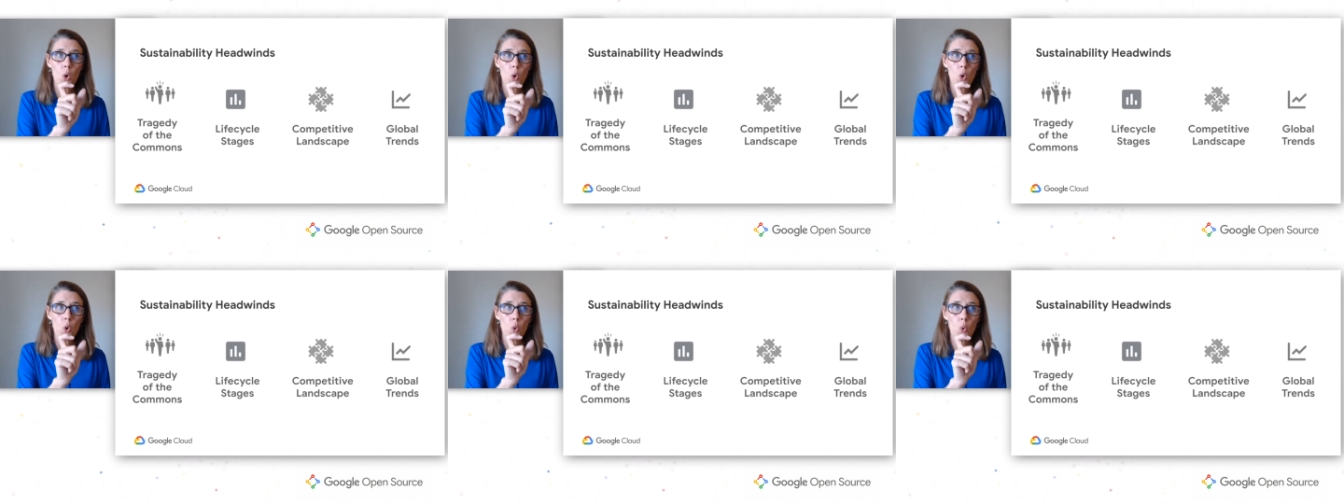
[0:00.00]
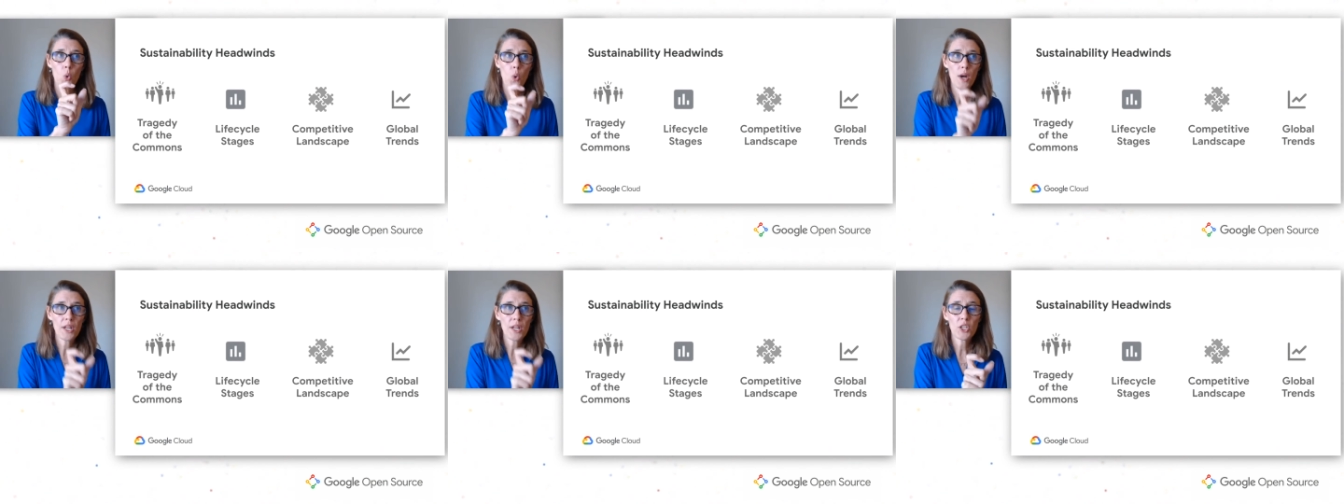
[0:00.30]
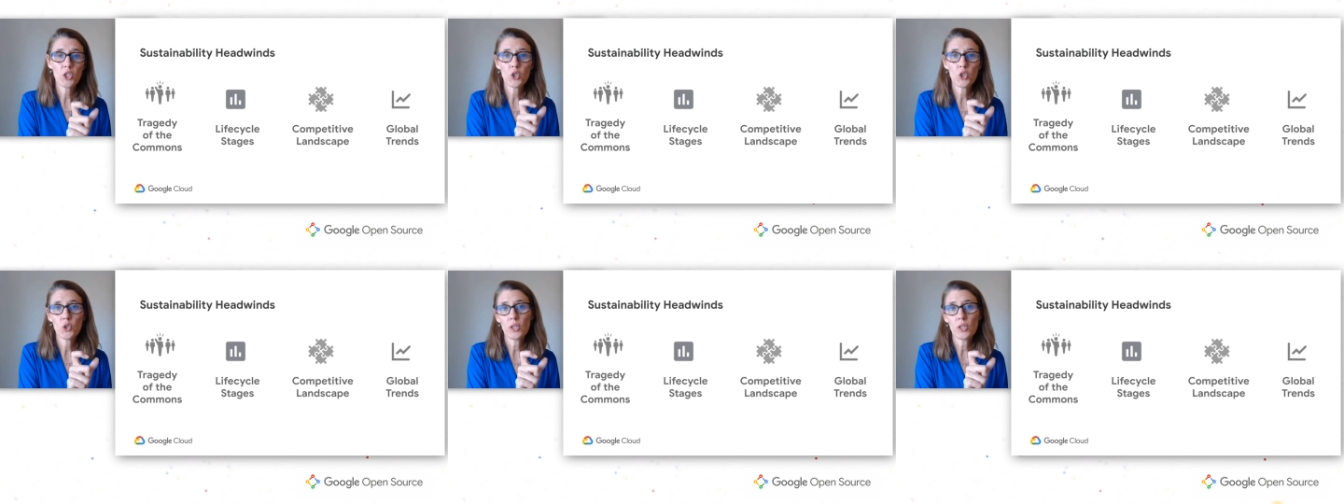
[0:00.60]
what
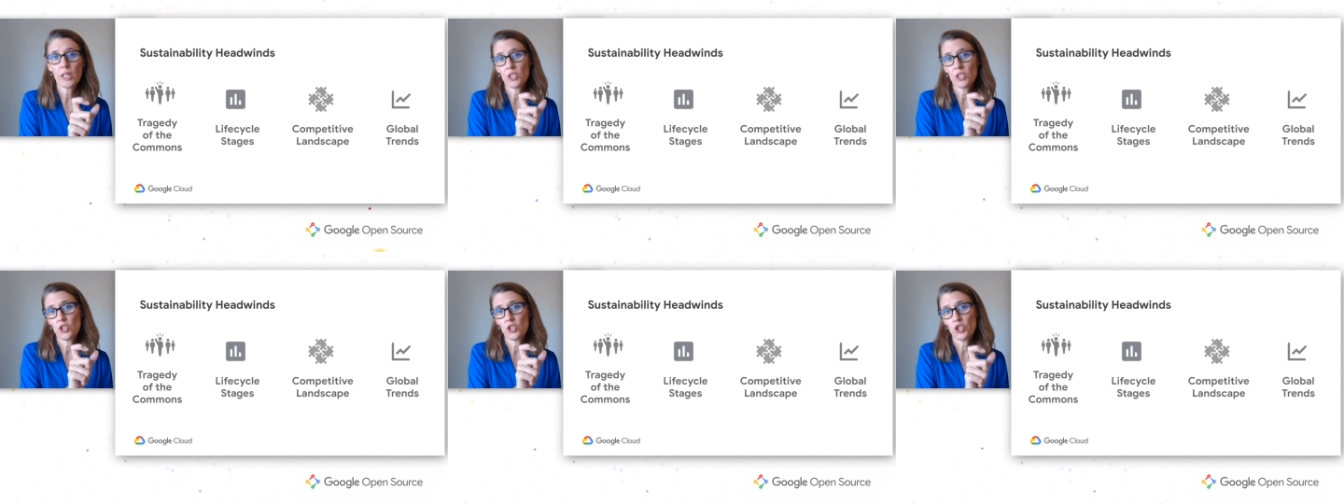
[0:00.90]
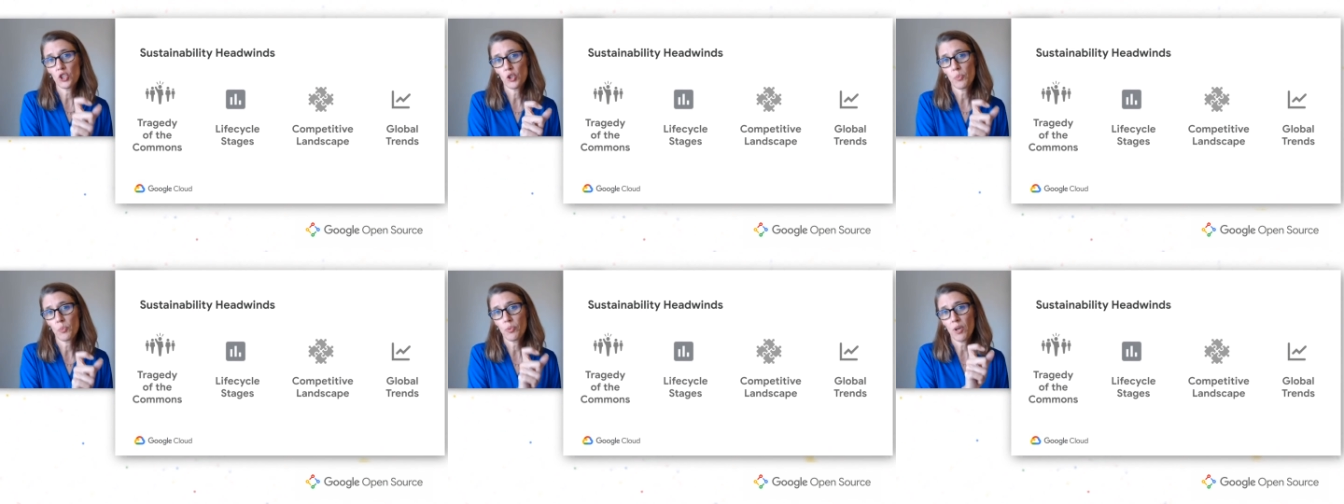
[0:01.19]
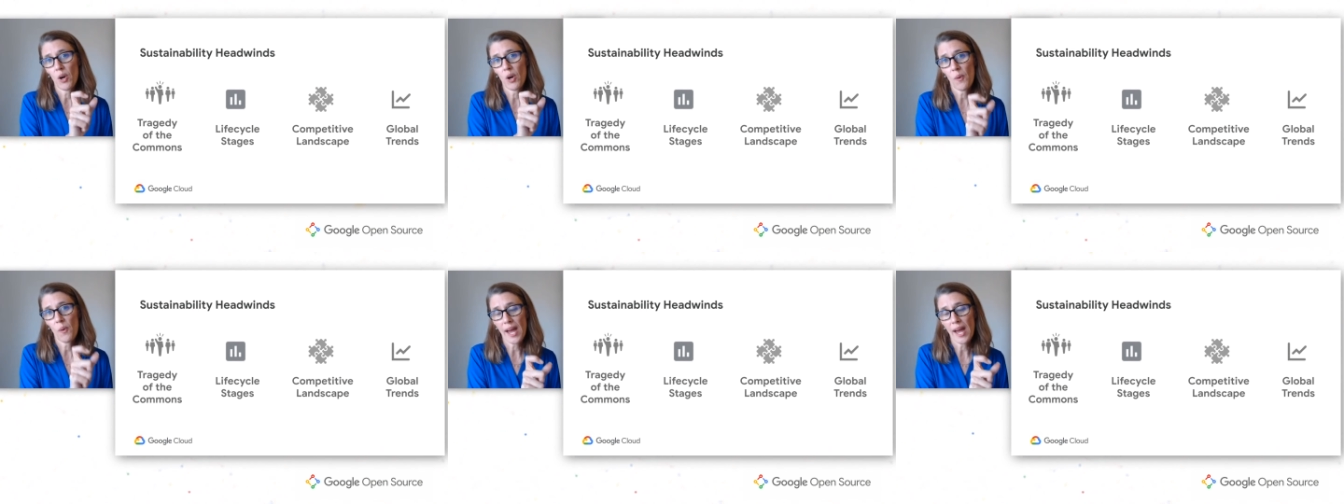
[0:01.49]
you can do
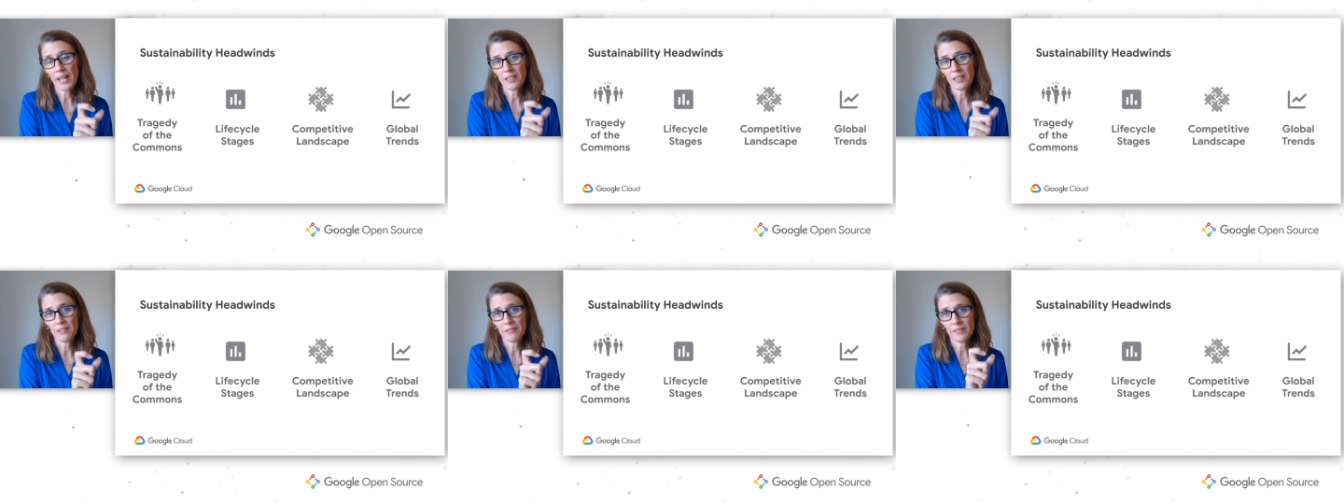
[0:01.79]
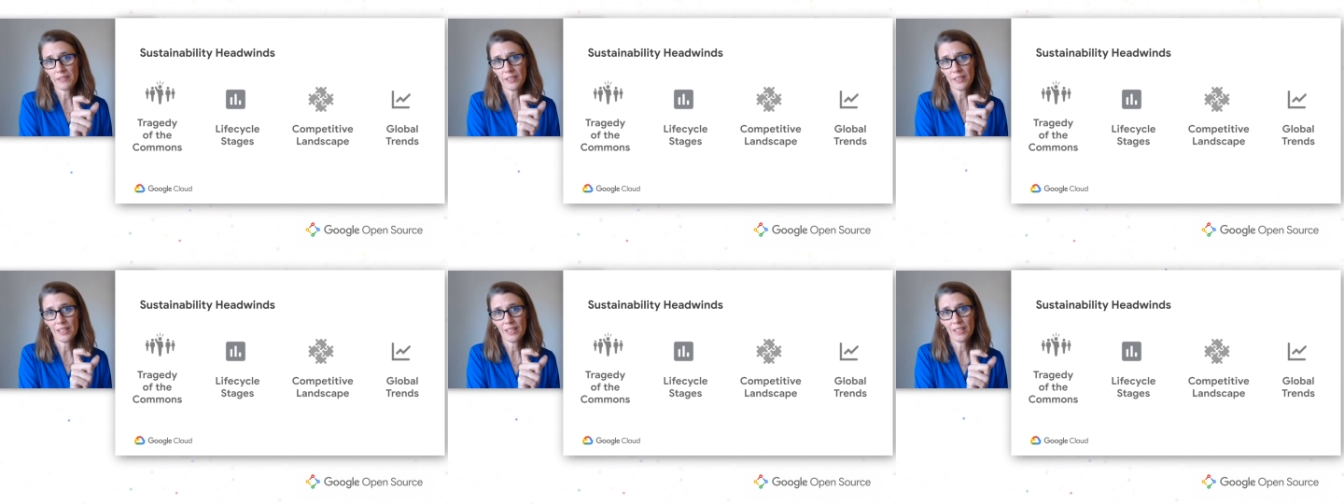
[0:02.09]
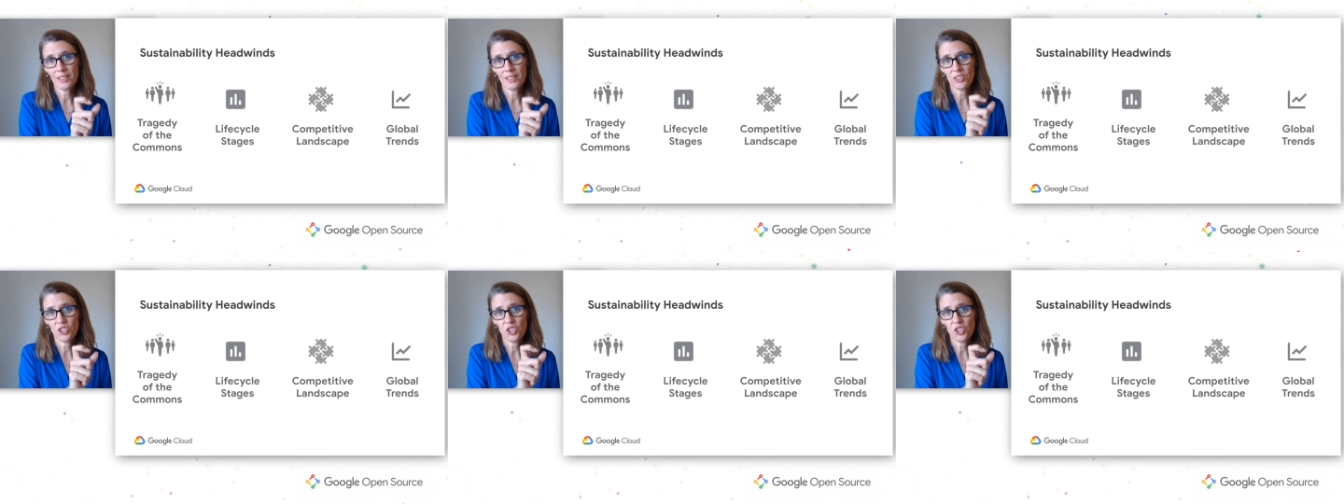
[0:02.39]
proactively